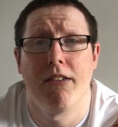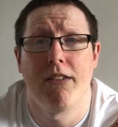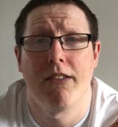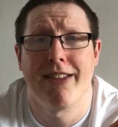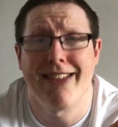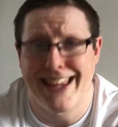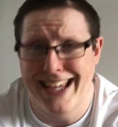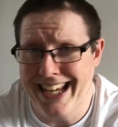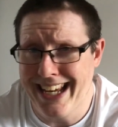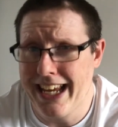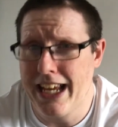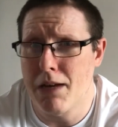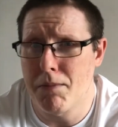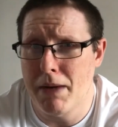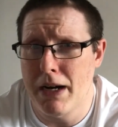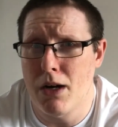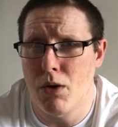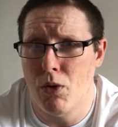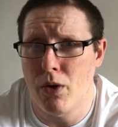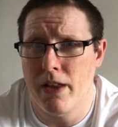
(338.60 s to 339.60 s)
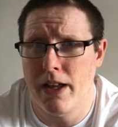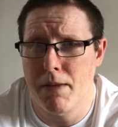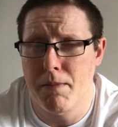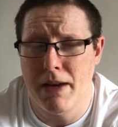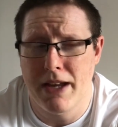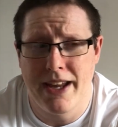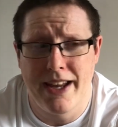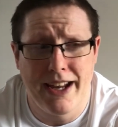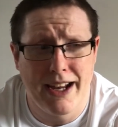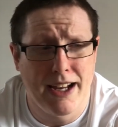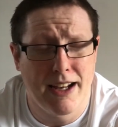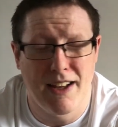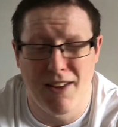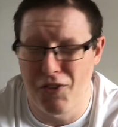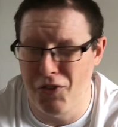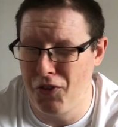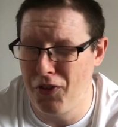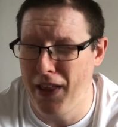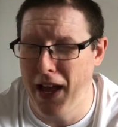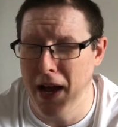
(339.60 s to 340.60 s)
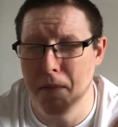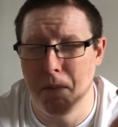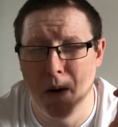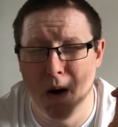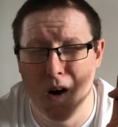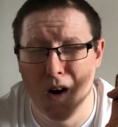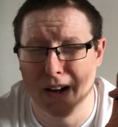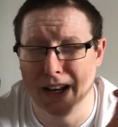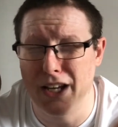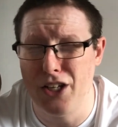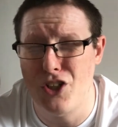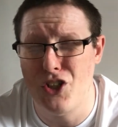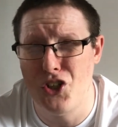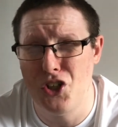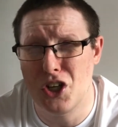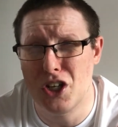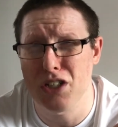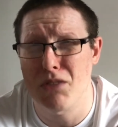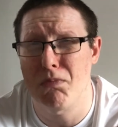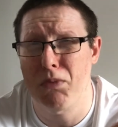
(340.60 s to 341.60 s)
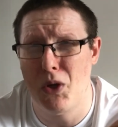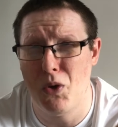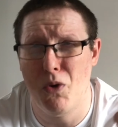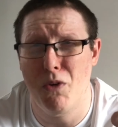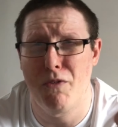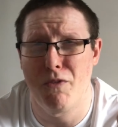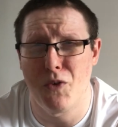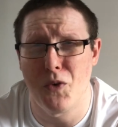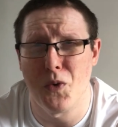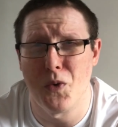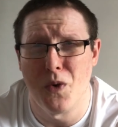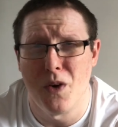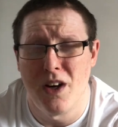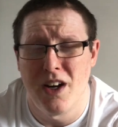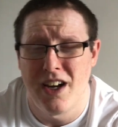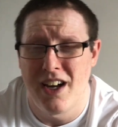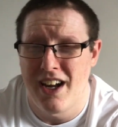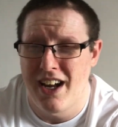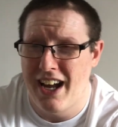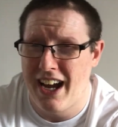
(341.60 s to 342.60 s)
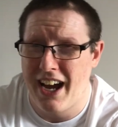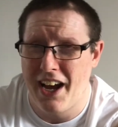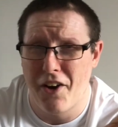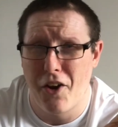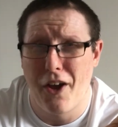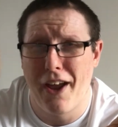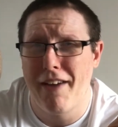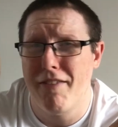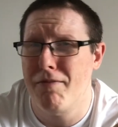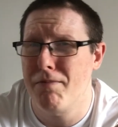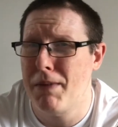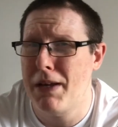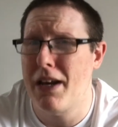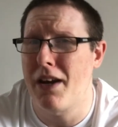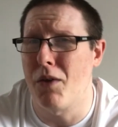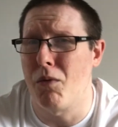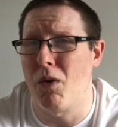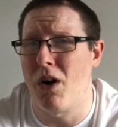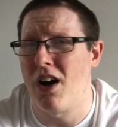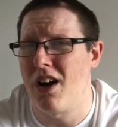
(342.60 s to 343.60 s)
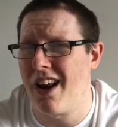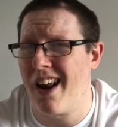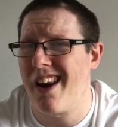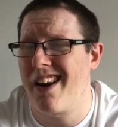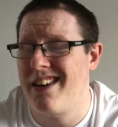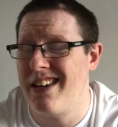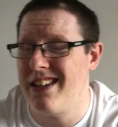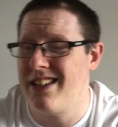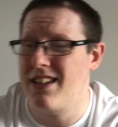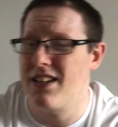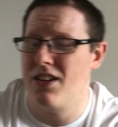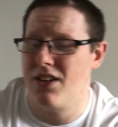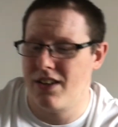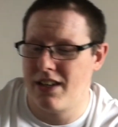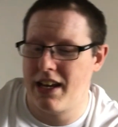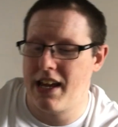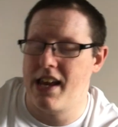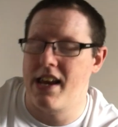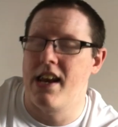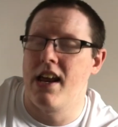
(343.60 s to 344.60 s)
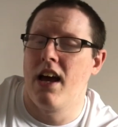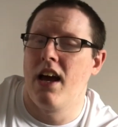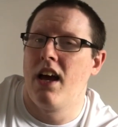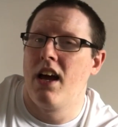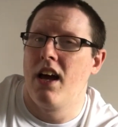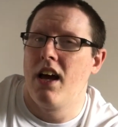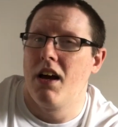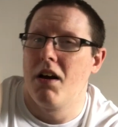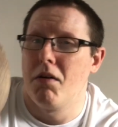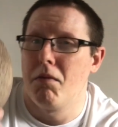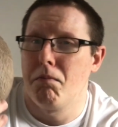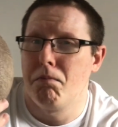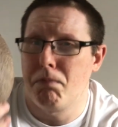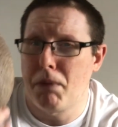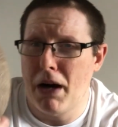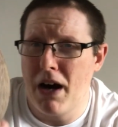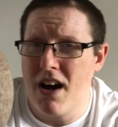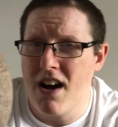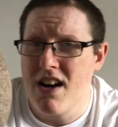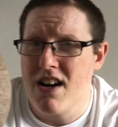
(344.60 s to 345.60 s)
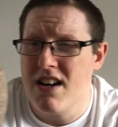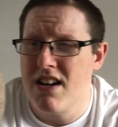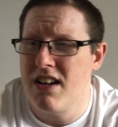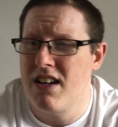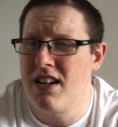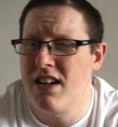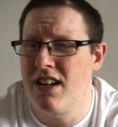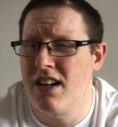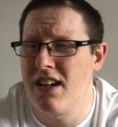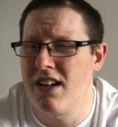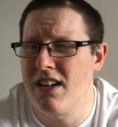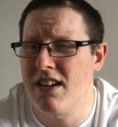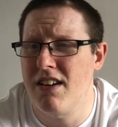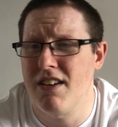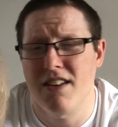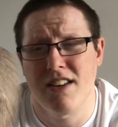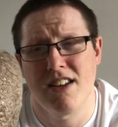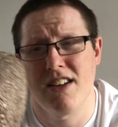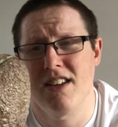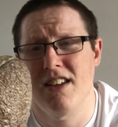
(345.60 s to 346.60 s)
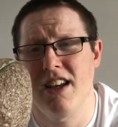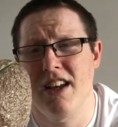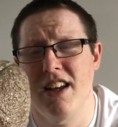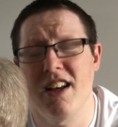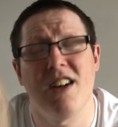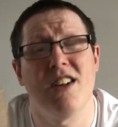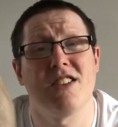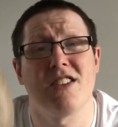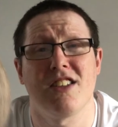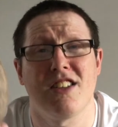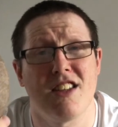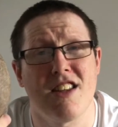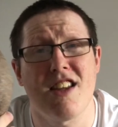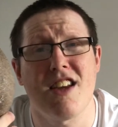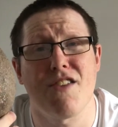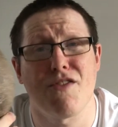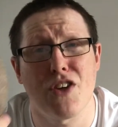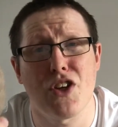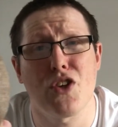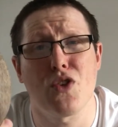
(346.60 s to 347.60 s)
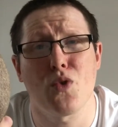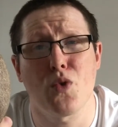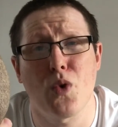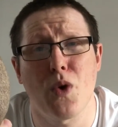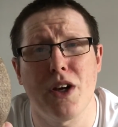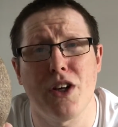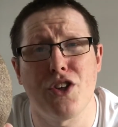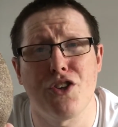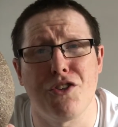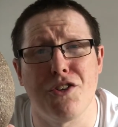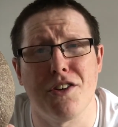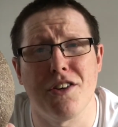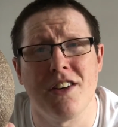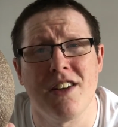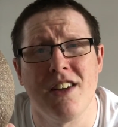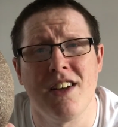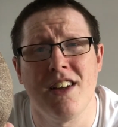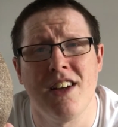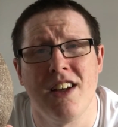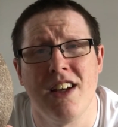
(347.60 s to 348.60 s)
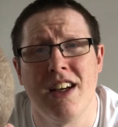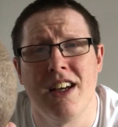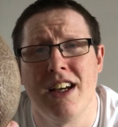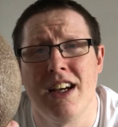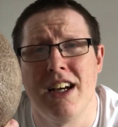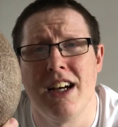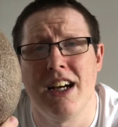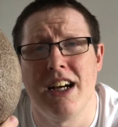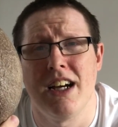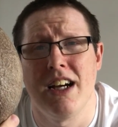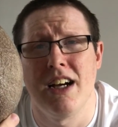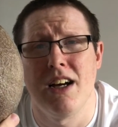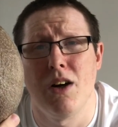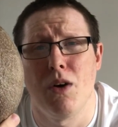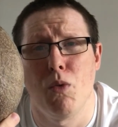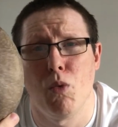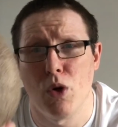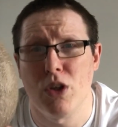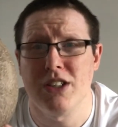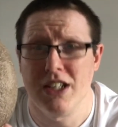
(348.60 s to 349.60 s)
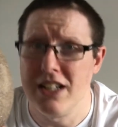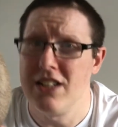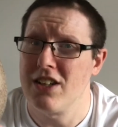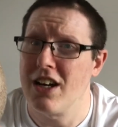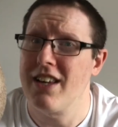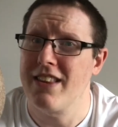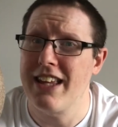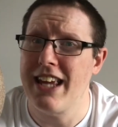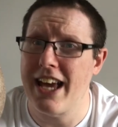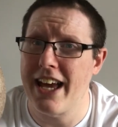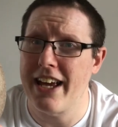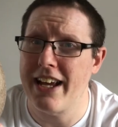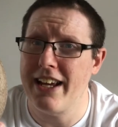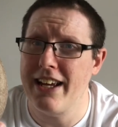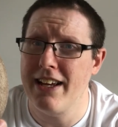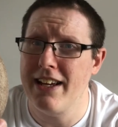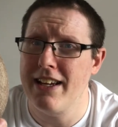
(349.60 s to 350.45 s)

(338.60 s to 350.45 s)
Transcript: thinking about what they make. That park is just beautiful, and I haven't been in a while and I need to go again. But in answer to the original question, what's inside the egg,